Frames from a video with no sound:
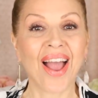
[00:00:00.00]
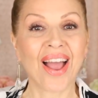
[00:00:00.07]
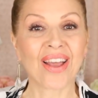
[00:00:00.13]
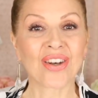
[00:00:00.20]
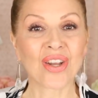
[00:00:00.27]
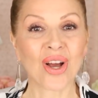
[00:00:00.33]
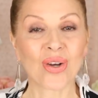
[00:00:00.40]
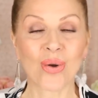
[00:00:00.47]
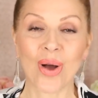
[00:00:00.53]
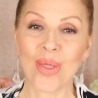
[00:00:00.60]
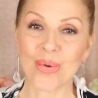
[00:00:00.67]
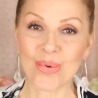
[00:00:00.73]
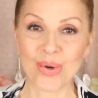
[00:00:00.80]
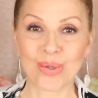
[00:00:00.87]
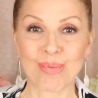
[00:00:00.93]
and uh, go out
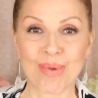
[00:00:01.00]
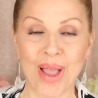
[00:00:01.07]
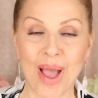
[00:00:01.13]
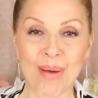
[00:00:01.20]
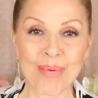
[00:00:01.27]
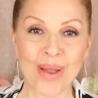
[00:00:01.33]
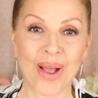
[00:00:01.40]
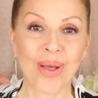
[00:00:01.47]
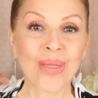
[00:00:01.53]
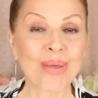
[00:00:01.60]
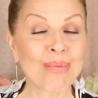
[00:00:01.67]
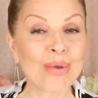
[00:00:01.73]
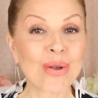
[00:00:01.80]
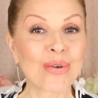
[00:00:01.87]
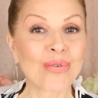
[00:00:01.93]
in the world and be happy, healthy,
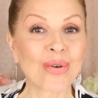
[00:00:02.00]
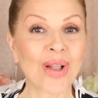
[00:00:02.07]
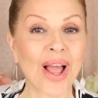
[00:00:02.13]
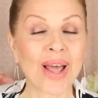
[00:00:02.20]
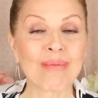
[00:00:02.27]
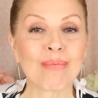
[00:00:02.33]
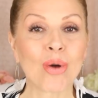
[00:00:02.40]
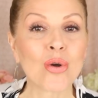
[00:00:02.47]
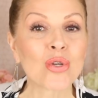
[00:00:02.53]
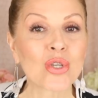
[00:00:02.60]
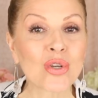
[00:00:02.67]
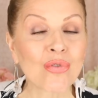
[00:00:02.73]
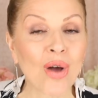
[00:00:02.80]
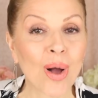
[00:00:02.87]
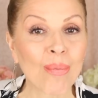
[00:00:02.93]
beautiful, and most
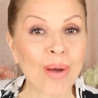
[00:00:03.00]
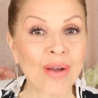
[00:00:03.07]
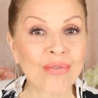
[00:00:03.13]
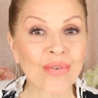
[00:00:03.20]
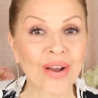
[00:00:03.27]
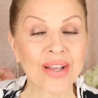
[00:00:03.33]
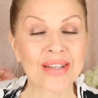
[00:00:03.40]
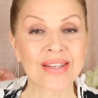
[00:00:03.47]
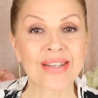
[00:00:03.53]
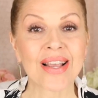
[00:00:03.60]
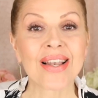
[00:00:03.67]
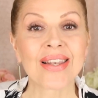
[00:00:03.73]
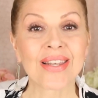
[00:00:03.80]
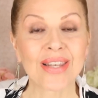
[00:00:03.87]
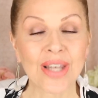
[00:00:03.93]
of all, my friends,
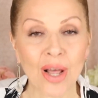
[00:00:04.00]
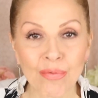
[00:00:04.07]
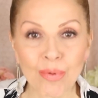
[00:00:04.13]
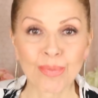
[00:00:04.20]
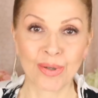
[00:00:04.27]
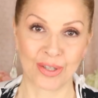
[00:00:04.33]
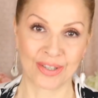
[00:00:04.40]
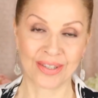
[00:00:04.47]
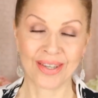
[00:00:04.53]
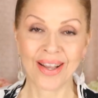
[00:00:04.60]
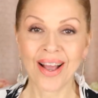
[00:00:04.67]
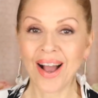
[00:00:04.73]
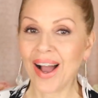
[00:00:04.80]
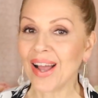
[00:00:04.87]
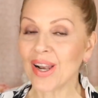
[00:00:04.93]
lovable.
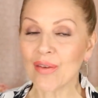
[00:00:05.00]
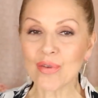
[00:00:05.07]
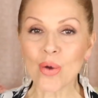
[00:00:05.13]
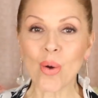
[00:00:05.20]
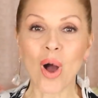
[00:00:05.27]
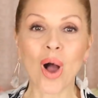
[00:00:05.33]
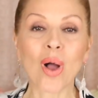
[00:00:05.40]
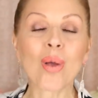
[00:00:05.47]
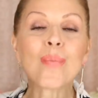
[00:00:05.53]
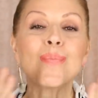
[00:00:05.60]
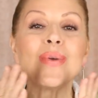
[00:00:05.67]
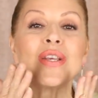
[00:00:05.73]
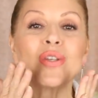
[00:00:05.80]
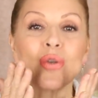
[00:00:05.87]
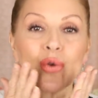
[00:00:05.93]
I love you all.
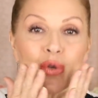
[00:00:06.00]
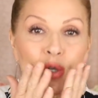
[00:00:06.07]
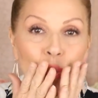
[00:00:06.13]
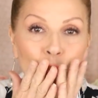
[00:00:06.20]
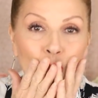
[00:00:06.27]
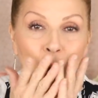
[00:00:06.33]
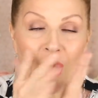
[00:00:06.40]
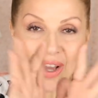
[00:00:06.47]
Bisous.